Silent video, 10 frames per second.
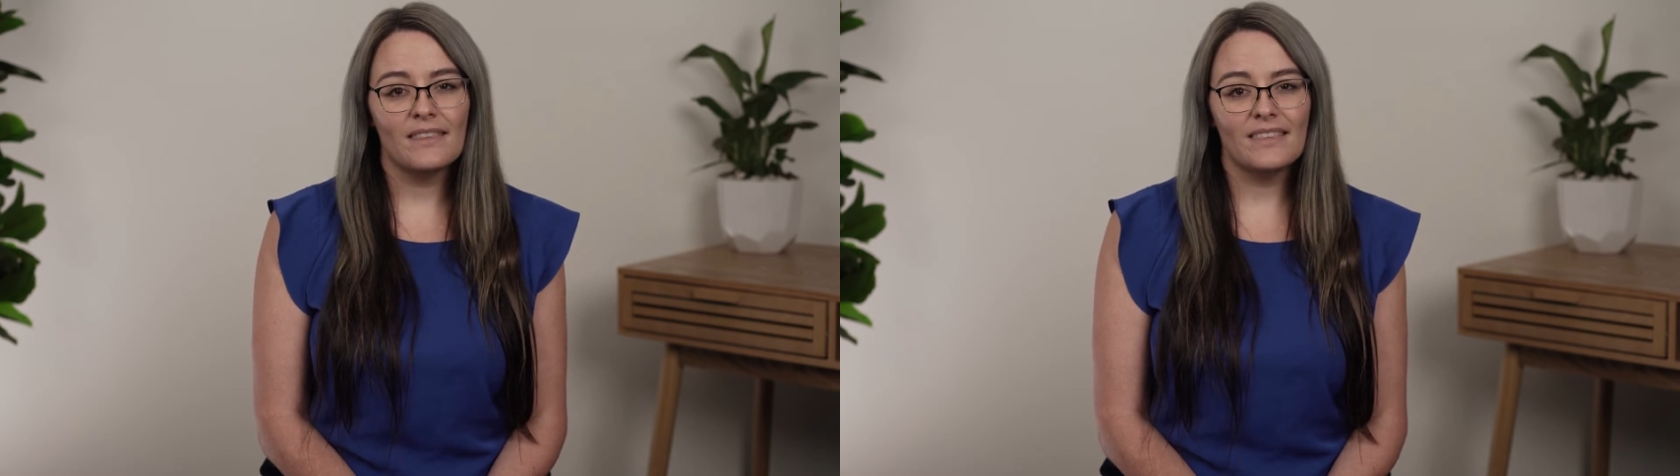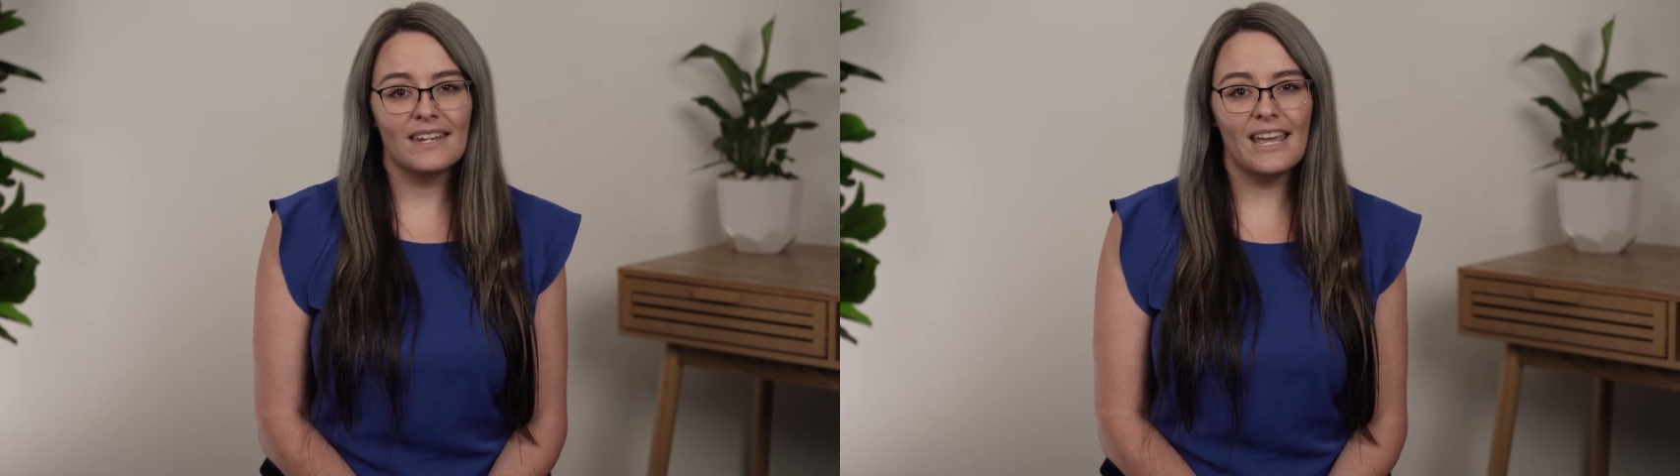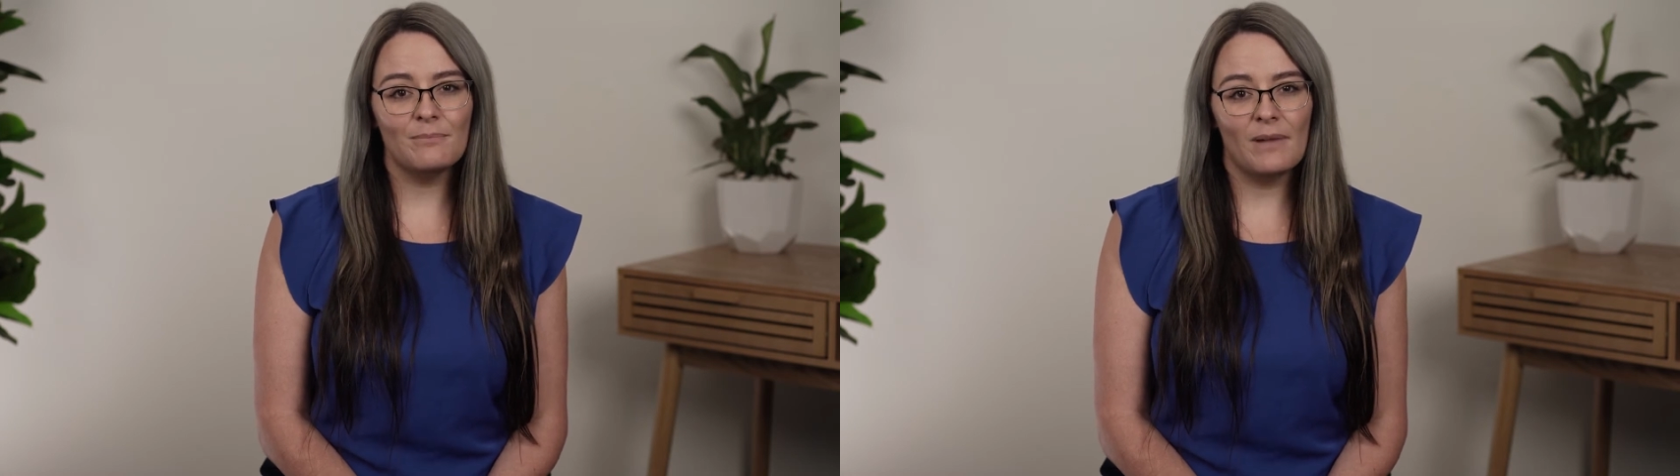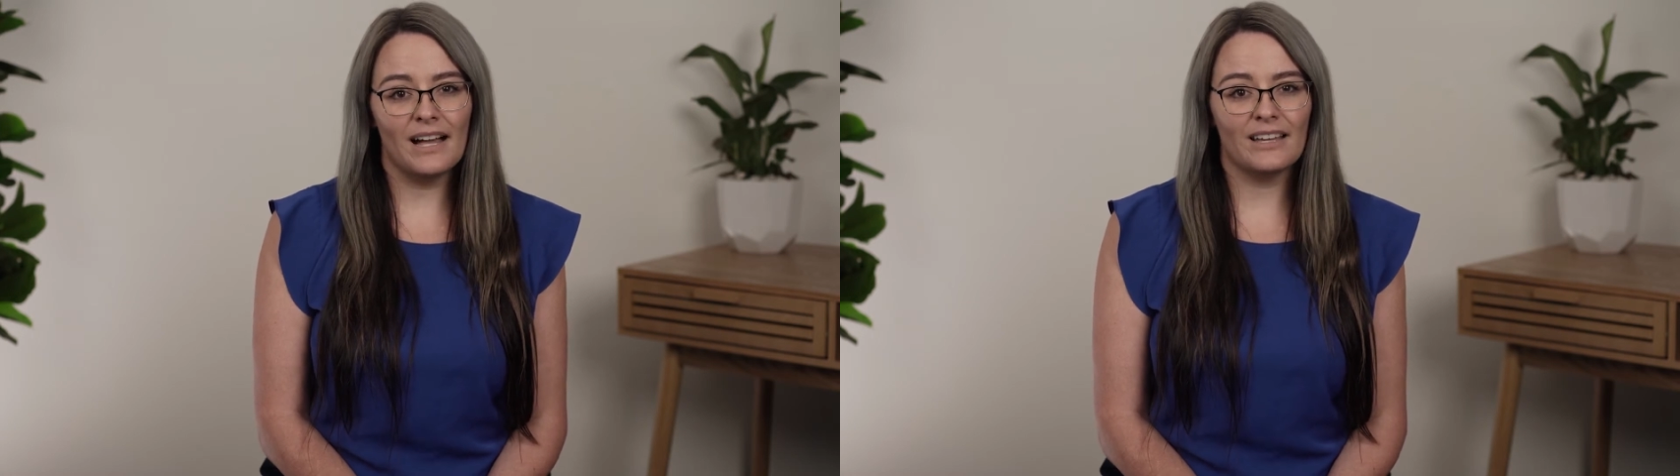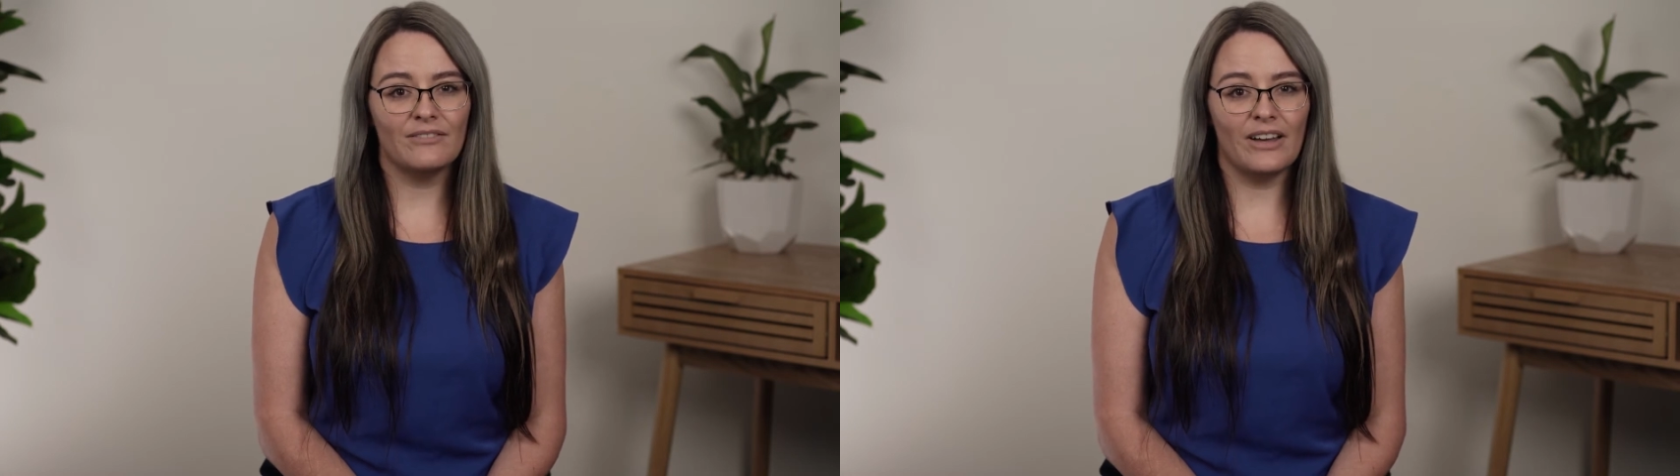The net
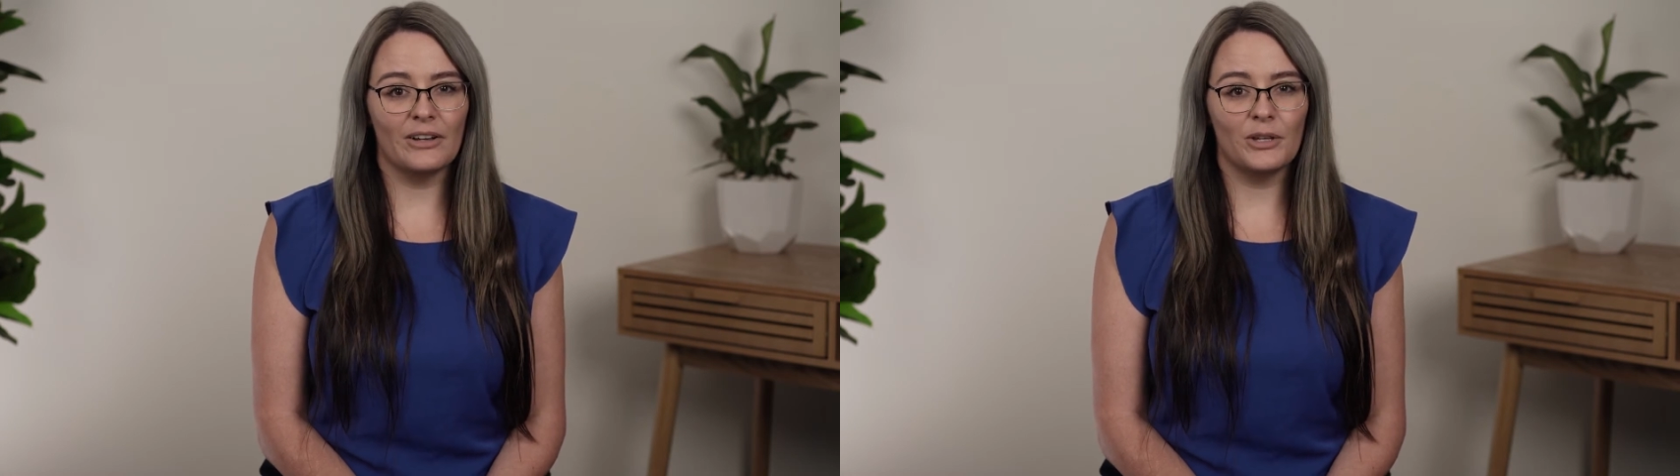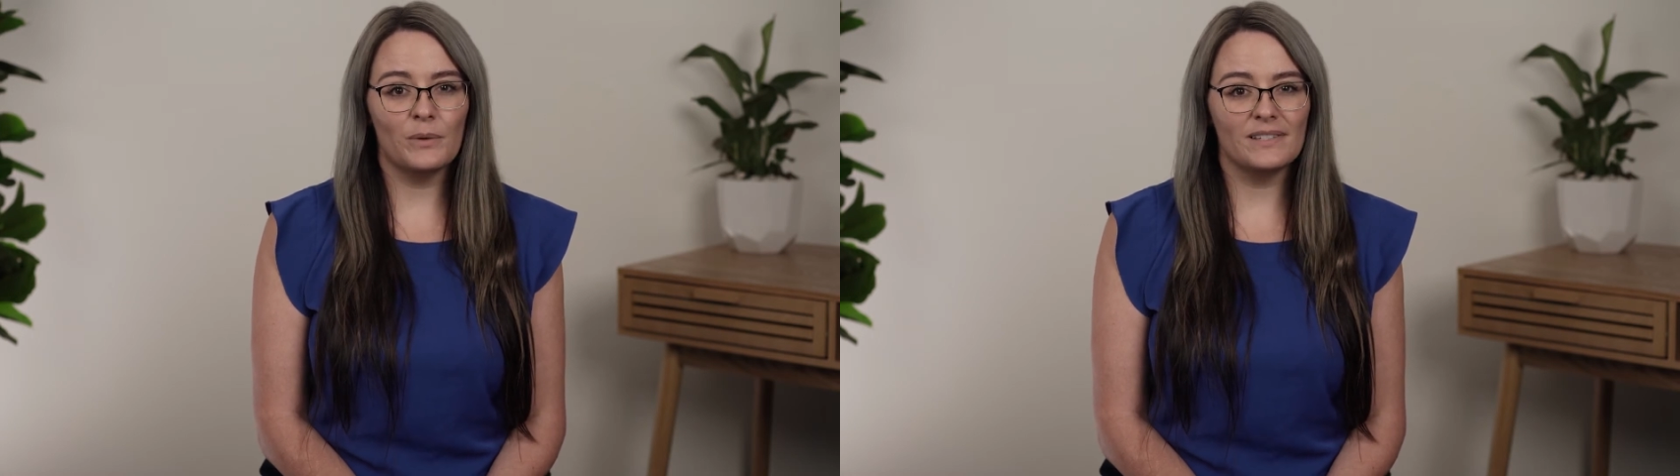market value